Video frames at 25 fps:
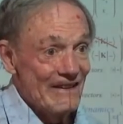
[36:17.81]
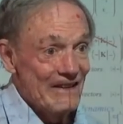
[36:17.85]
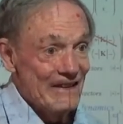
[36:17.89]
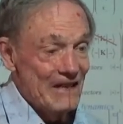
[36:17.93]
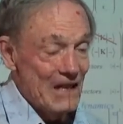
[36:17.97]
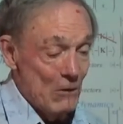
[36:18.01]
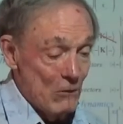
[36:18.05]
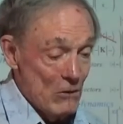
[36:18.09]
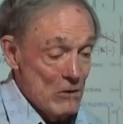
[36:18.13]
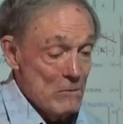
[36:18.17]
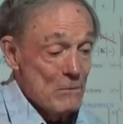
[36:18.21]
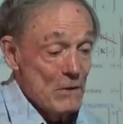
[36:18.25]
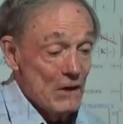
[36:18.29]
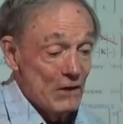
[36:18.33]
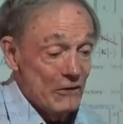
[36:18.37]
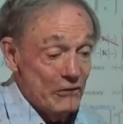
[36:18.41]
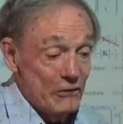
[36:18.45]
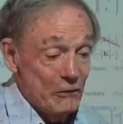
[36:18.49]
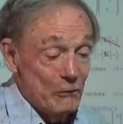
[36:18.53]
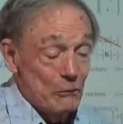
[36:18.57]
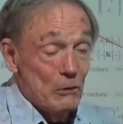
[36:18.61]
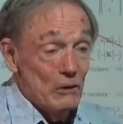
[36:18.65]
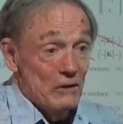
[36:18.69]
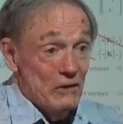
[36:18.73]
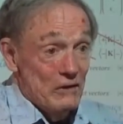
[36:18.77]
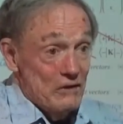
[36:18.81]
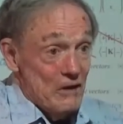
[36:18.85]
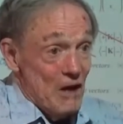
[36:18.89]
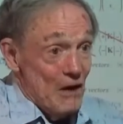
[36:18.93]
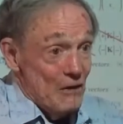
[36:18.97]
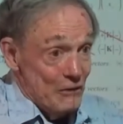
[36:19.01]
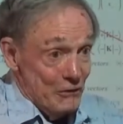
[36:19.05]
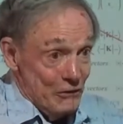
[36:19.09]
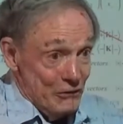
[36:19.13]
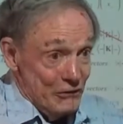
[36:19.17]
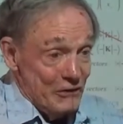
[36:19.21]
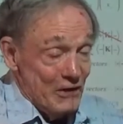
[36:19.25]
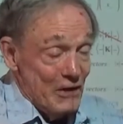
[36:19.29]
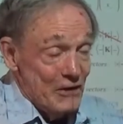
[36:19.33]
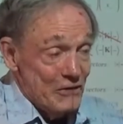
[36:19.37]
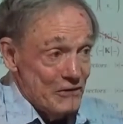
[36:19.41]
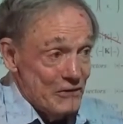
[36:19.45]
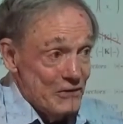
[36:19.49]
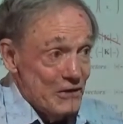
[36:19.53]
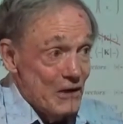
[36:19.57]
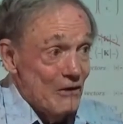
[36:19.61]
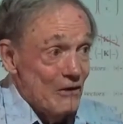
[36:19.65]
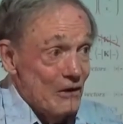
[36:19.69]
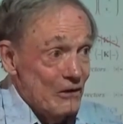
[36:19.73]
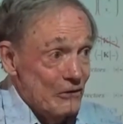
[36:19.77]
Now we mix it with another
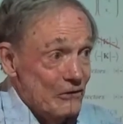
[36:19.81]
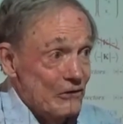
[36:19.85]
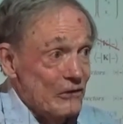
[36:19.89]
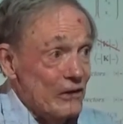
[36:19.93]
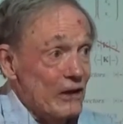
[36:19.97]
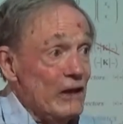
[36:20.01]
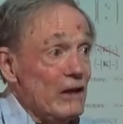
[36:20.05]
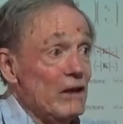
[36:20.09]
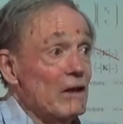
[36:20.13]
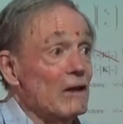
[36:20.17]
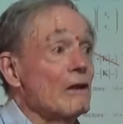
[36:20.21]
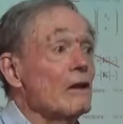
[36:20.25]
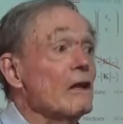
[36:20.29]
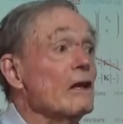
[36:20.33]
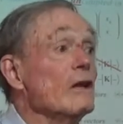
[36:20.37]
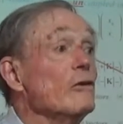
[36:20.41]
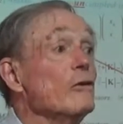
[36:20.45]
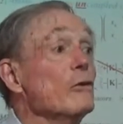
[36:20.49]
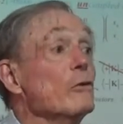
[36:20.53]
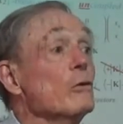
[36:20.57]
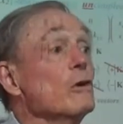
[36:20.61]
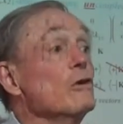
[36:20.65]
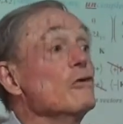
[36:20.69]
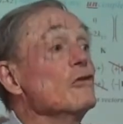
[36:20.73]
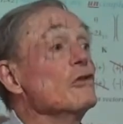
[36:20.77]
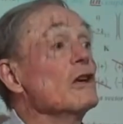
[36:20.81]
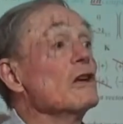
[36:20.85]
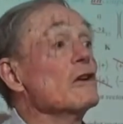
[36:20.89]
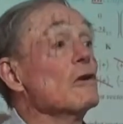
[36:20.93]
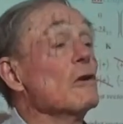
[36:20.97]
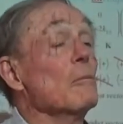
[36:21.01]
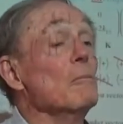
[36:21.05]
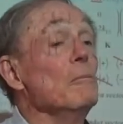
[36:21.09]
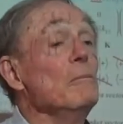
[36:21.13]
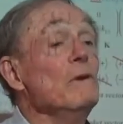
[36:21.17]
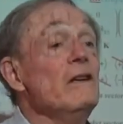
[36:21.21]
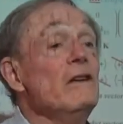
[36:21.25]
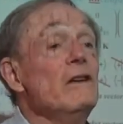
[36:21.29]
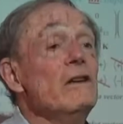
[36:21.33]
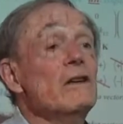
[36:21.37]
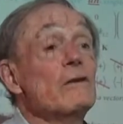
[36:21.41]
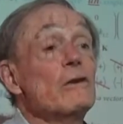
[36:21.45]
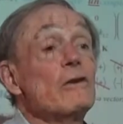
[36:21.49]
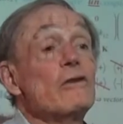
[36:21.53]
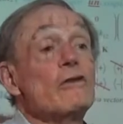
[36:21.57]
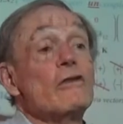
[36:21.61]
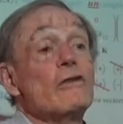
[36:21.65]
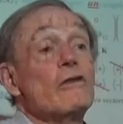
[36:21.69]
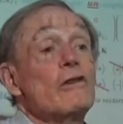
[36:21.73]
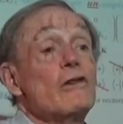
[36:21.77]
stationary state and they do a gentle beating.
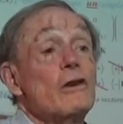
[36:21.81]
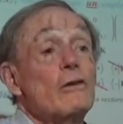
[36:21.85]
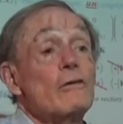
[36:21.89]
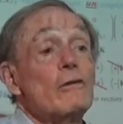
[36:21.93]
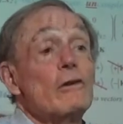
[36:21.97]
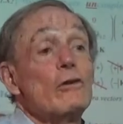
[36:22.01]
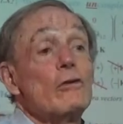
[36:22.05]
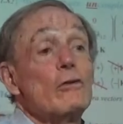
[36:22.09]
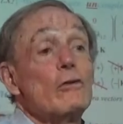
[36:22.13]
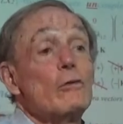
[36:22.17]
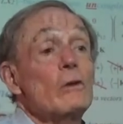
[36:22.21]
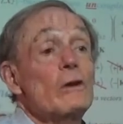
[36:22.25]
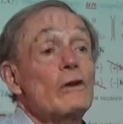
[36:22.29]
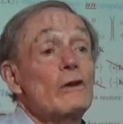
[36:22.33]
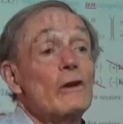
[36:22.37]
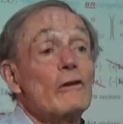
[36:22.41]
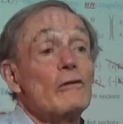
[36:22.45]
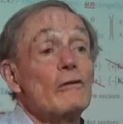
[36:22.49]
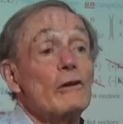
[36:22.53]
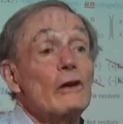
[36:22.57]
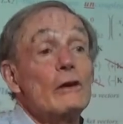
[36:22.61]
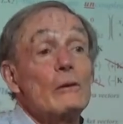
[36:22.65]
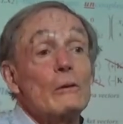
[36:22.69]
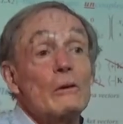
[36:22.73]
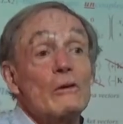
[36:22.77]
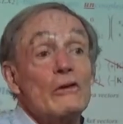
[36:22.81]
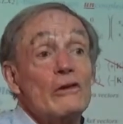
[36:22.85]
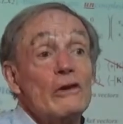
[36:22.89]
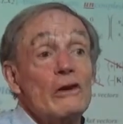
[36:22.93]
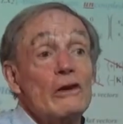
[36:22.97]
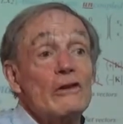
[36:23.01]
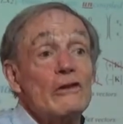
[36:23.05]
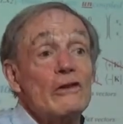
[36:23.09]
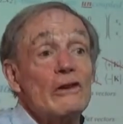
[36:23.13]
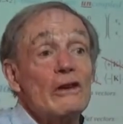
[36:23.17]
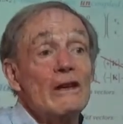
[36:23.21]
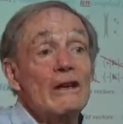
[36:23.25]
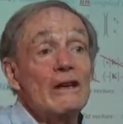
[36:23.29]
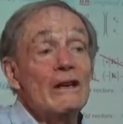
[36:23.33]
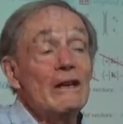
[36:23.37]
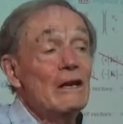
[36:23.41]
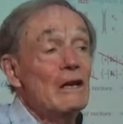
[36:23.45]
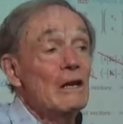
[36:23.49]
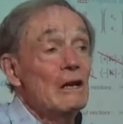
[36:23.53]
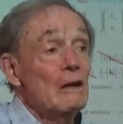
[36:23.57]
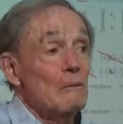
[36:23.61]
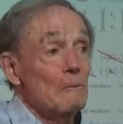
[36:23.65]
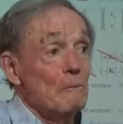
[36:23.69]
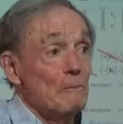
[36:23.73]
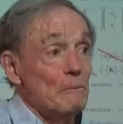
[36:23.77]
This is the difference between their frequencies.
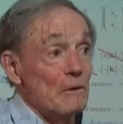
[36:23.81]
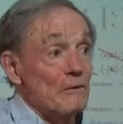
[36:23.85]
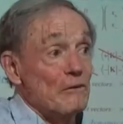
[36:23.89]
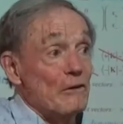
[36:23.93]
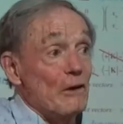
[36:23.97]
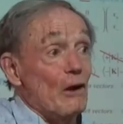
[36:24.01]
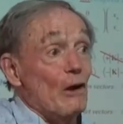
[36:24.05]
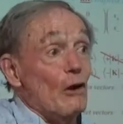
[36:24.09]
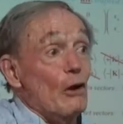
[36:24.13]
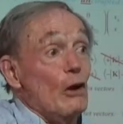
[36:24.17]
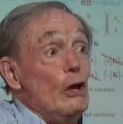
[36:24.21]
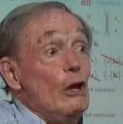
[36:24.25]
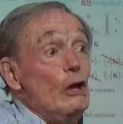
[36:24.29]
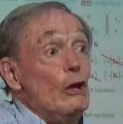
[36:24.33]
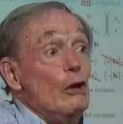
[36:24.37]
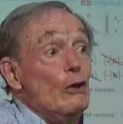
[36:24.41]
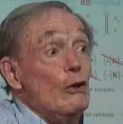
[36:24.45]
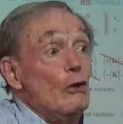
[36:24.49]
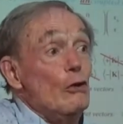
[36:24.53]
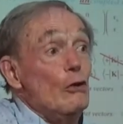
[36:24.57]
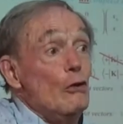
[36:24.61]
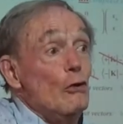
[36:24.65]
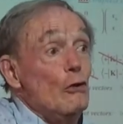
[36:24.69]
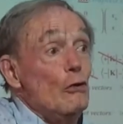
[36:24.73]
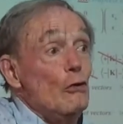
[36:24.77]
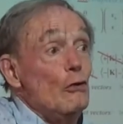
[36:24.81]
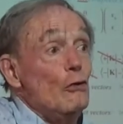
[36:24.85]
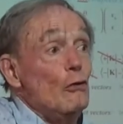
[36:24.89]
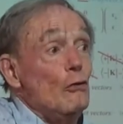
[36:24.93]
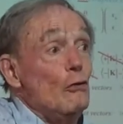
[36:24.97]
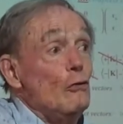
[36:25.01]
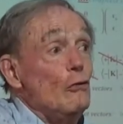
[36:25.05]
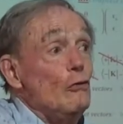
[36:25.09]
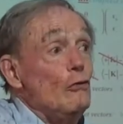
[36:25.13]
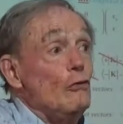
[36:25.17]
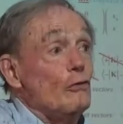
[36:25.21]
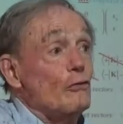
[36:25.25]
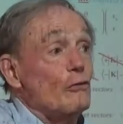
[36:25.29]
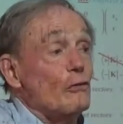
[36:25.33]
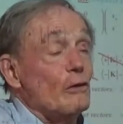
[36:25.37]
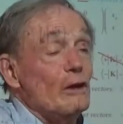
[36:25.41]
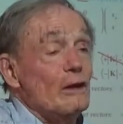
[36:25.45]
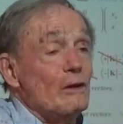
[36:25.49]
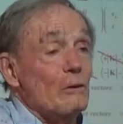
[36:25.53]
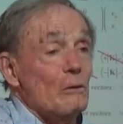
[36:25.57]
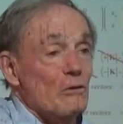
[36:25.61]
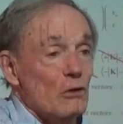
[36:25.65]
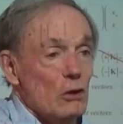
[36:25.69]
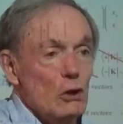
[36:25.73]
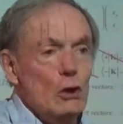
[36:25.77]
But they're huge
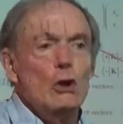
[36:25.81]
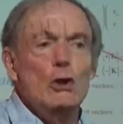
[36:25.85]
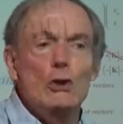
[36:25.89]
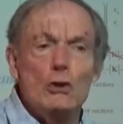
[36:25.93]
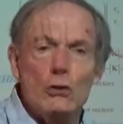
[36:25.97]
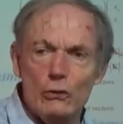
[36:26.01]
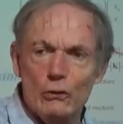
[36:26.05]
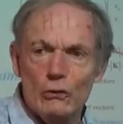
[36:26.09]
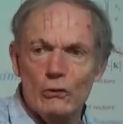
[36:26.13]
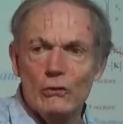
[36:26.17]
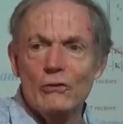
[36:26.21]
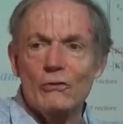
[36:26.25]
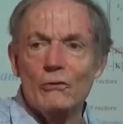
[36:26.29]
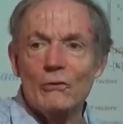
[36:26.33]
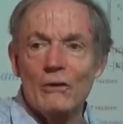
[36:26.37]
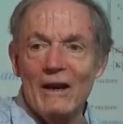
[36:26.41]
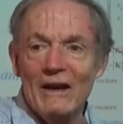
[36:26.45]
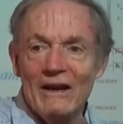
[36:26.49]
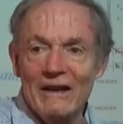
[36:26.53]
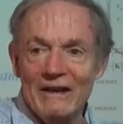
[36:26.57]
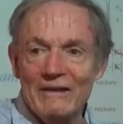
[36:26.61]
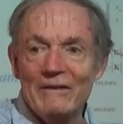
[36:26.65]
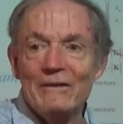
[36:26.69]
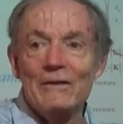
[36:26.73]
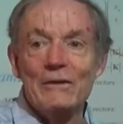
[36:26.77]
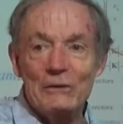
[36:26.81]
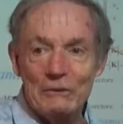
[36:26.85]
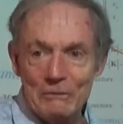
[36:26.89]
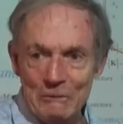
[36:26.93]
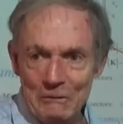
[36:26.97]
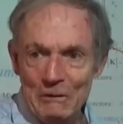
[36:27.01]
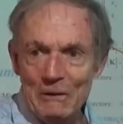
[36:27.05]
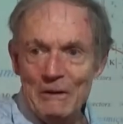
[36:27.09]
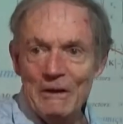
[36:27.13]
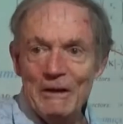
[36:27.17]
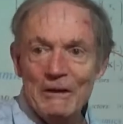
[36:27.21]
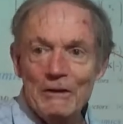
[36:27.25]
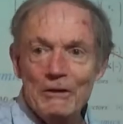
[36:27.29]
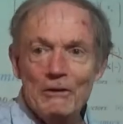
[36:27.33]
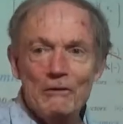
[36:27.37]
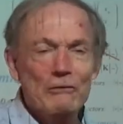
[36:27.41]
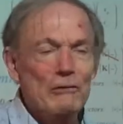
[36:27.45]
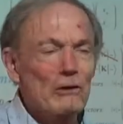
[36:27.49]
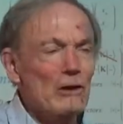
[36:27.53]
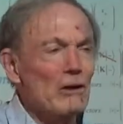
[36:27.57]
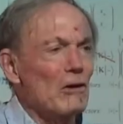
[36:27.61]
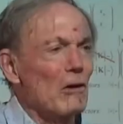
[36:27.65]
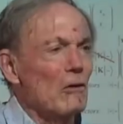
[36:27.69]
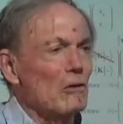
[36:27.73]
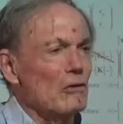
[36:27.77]
frequency, Huge, right? To your
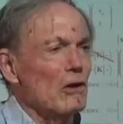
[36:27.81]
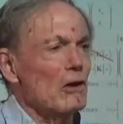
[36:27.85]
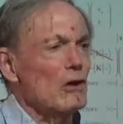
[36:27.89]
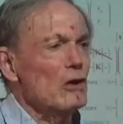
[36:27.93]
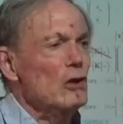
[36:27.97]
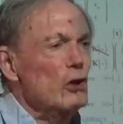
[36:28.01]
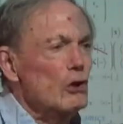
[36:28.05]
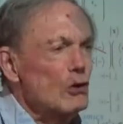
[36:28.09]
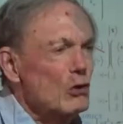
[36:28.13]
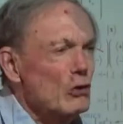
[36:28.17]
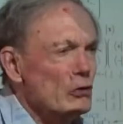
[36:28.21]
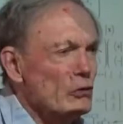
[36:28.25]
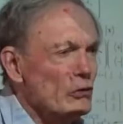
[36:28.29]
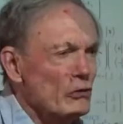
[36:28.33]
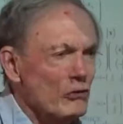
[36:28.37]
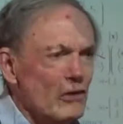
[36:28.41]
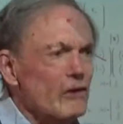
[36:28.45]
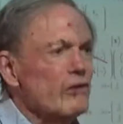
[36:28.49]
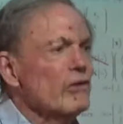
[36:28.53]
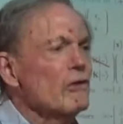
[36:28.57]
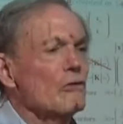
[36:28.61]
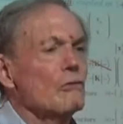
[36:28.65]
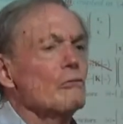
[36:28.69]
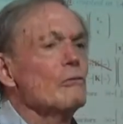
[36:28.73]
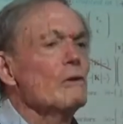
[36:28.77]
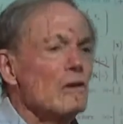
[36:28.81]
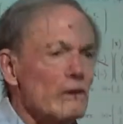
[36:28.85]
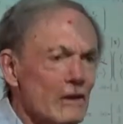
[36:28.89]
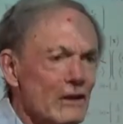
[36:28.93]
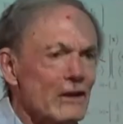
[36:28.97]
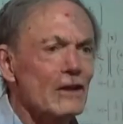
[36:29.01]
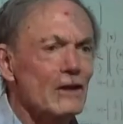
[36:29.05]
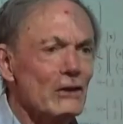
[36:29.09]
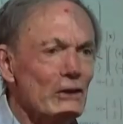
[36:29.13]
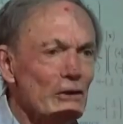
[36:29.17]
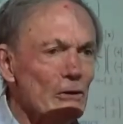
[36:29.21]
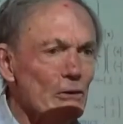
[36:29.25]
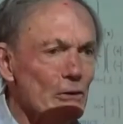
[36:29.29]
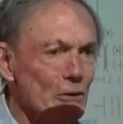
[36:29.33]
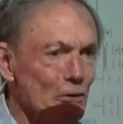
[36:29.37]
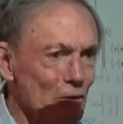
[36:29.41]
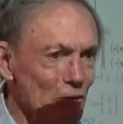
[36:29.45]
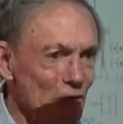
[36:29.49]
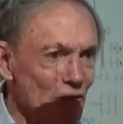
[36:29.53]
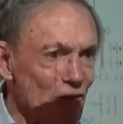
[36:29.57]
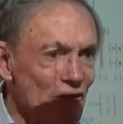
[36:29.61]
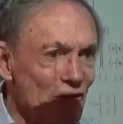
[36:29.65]
friend always say, huge, this is really huge.